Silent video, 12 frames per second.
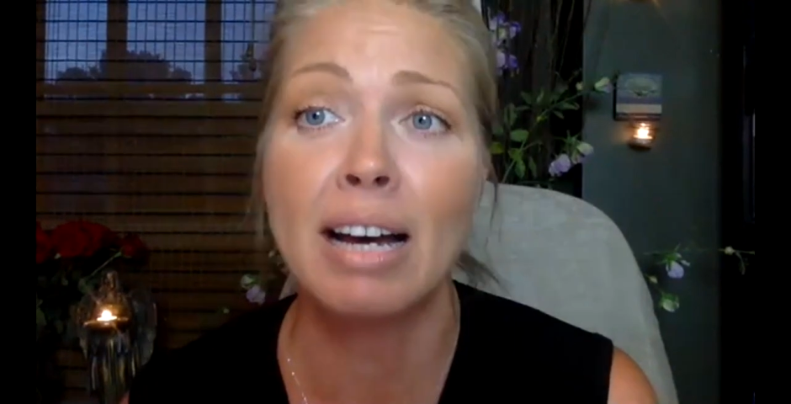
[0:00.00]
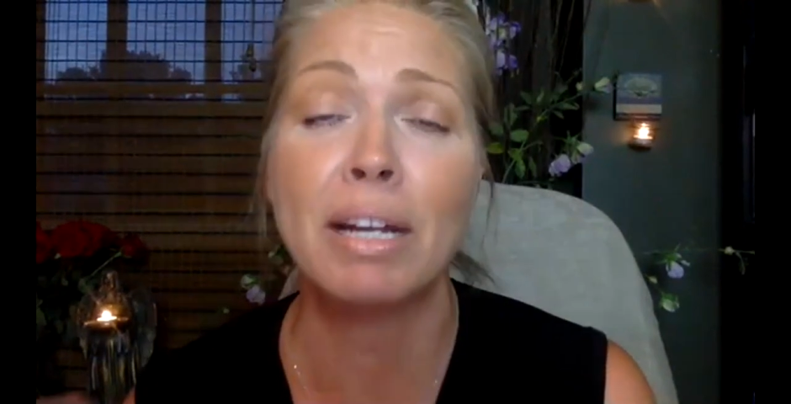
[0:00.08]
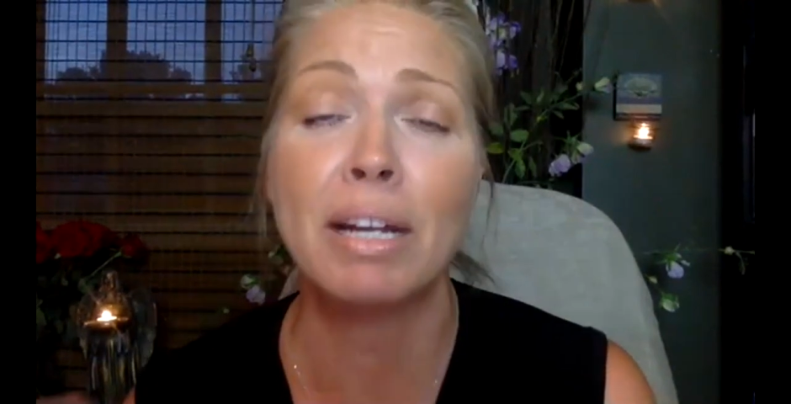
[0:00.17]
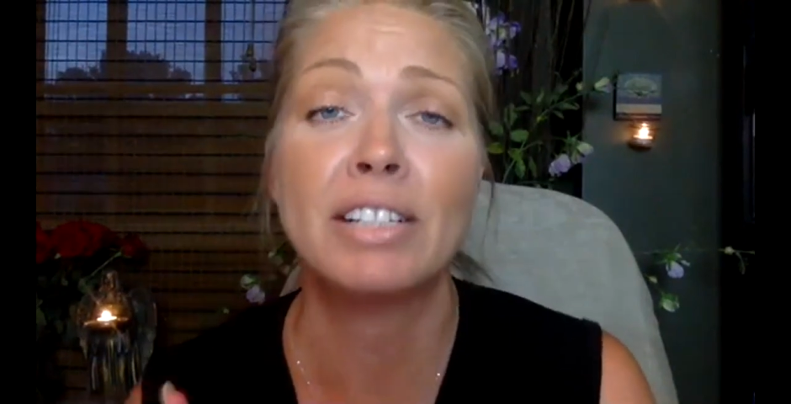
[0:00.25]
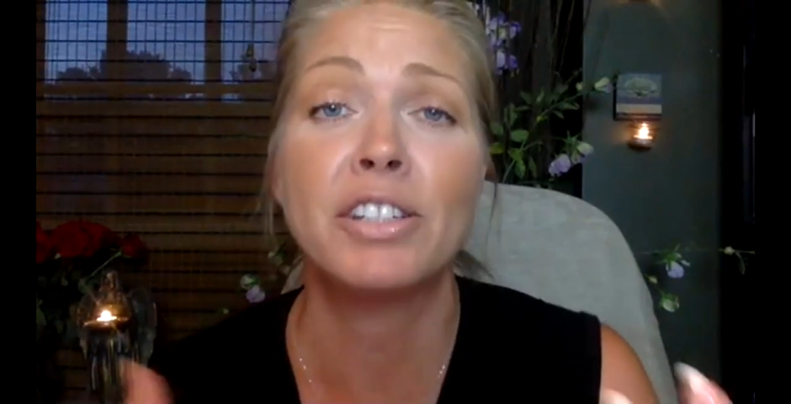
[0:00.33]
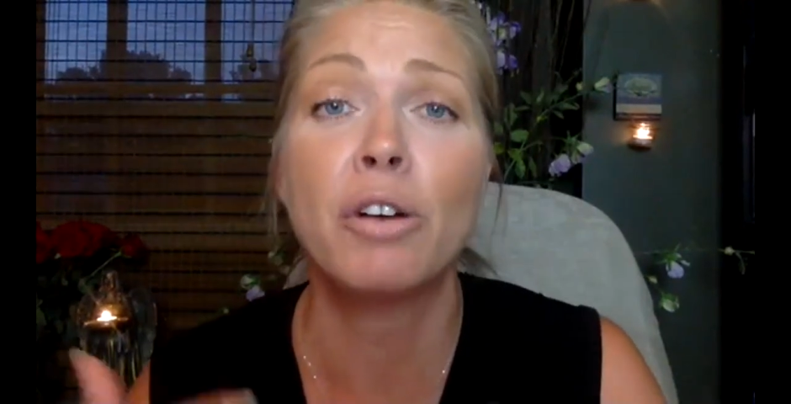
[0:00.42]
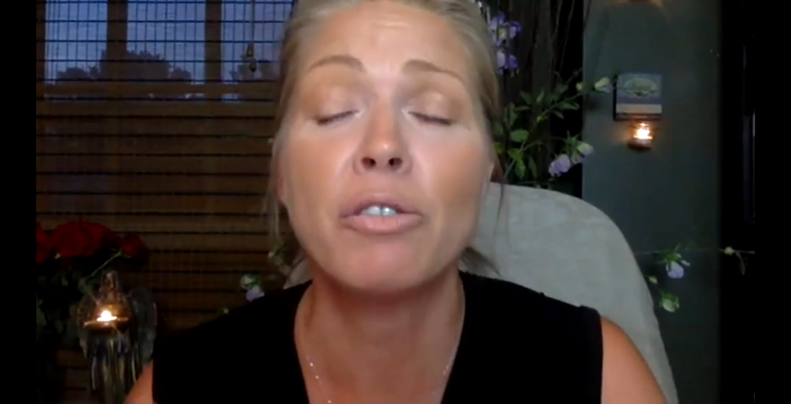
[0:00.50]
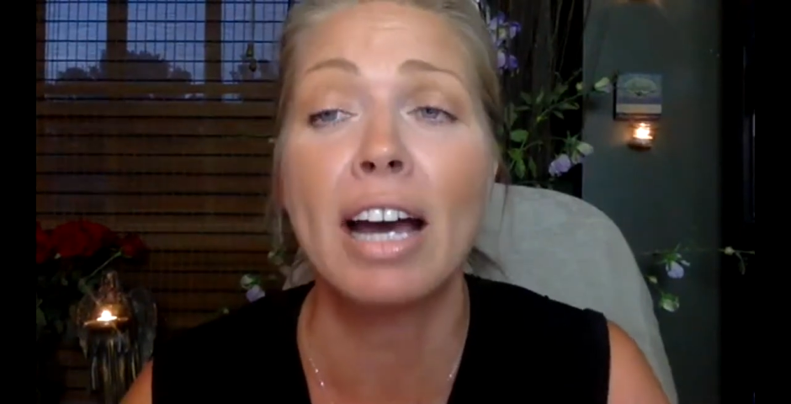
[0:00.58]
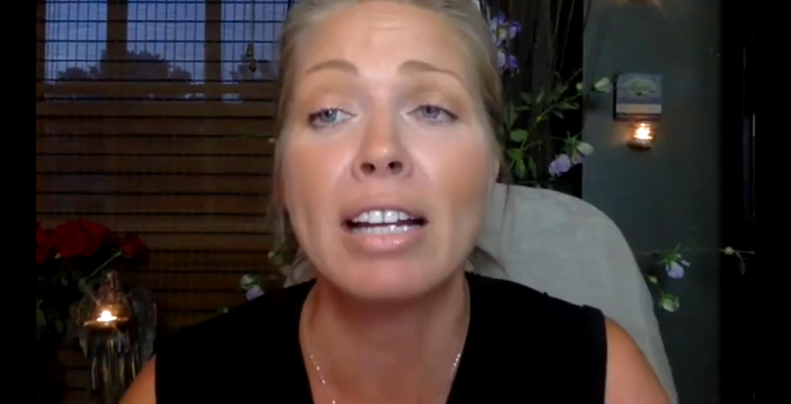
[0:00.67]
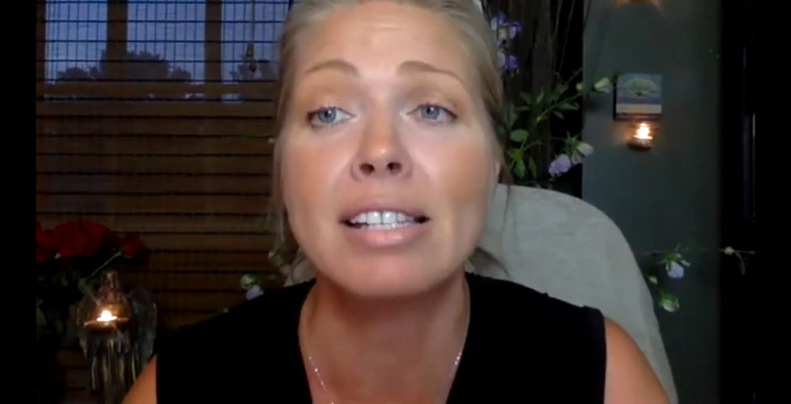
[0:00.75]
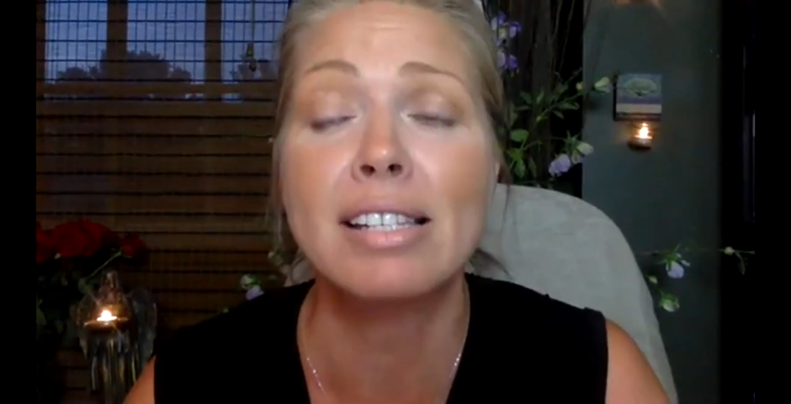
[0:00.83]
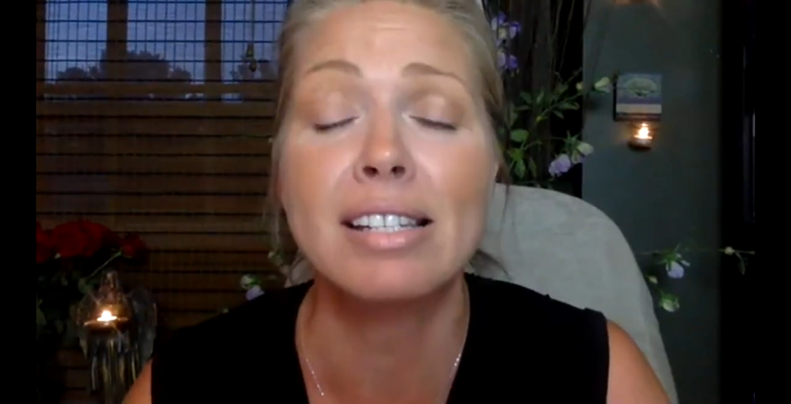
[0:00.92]
but I don't know how
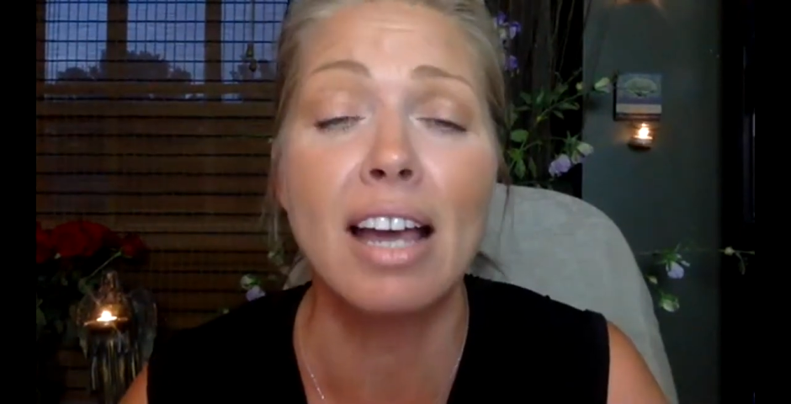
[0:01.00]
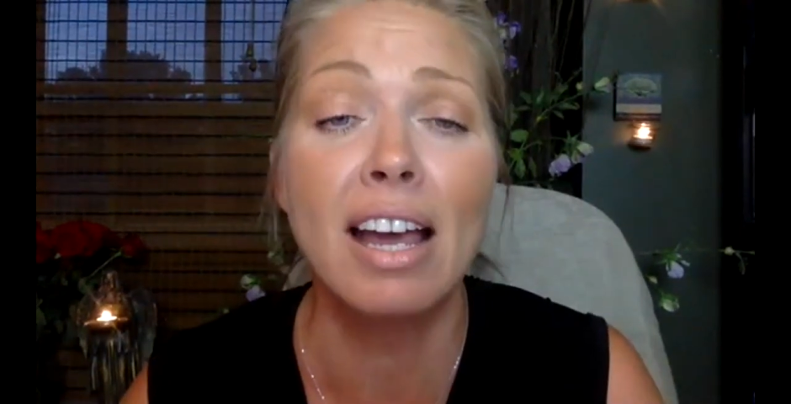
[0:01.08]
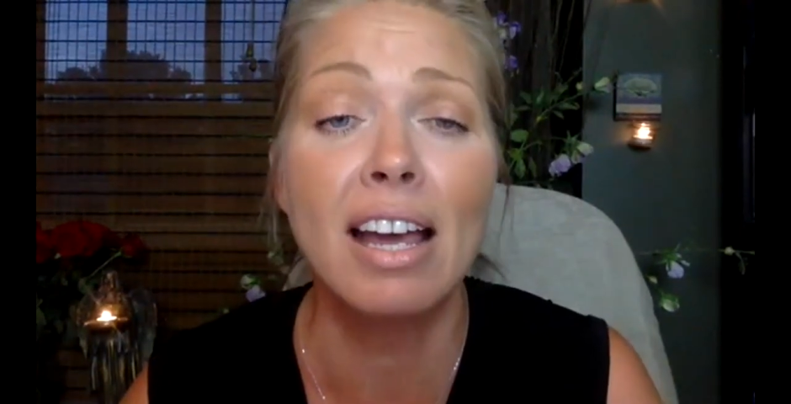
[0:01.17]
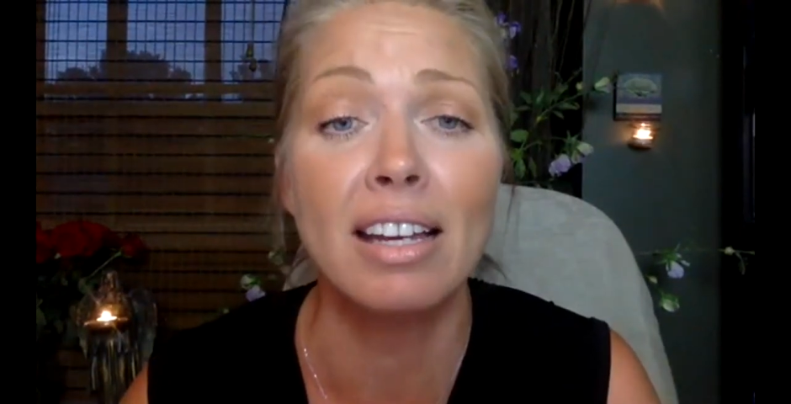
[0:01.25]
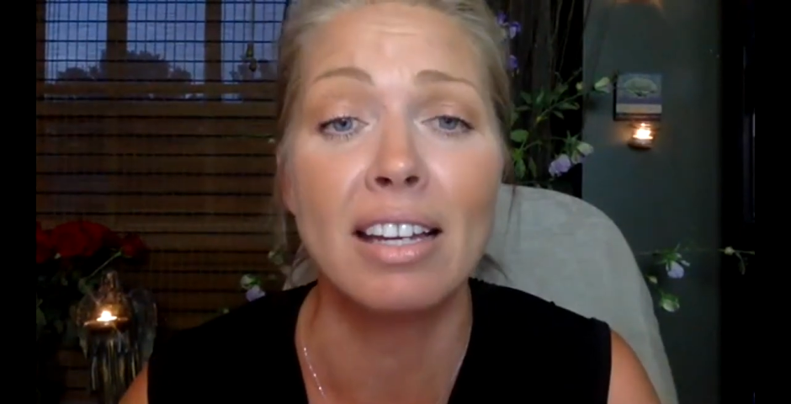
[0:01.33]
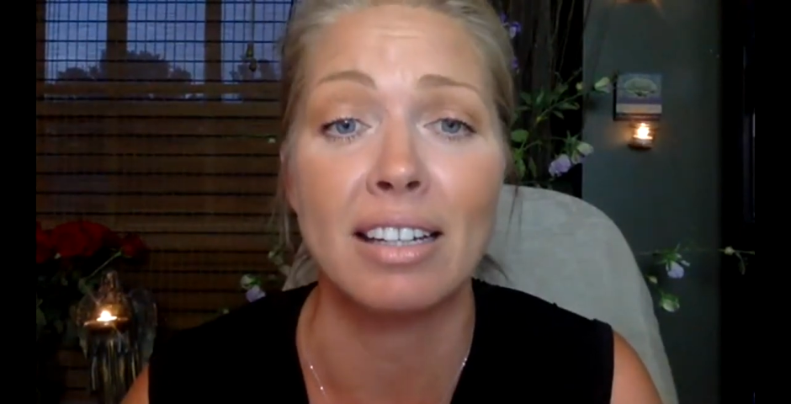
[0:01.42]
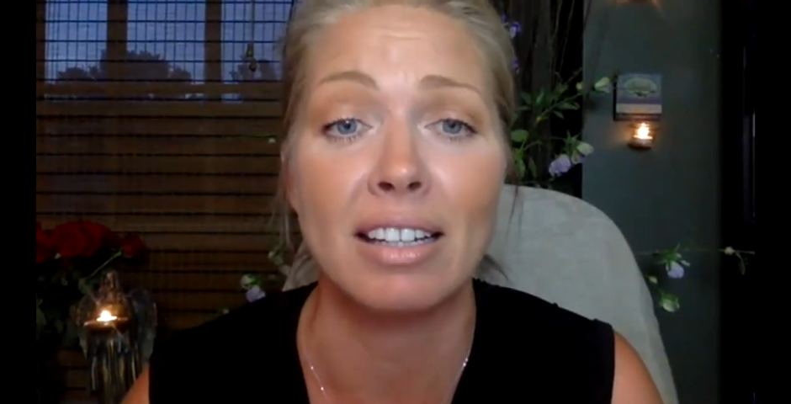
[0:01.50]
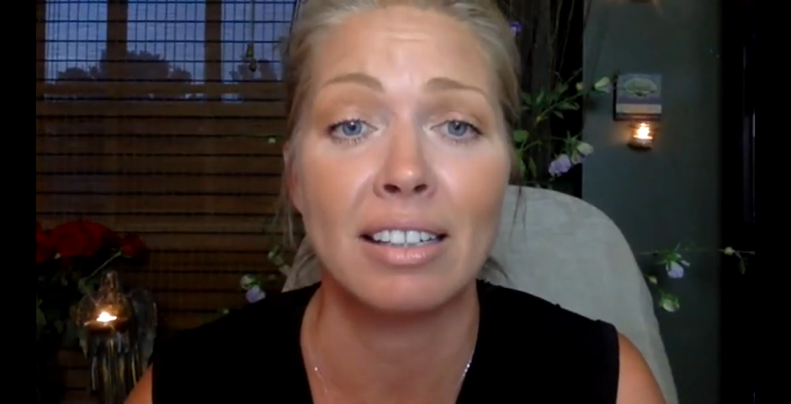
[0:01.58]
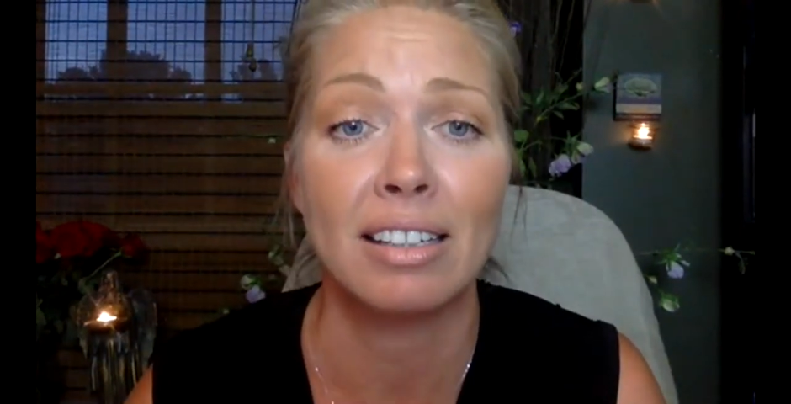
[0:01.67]
to stay.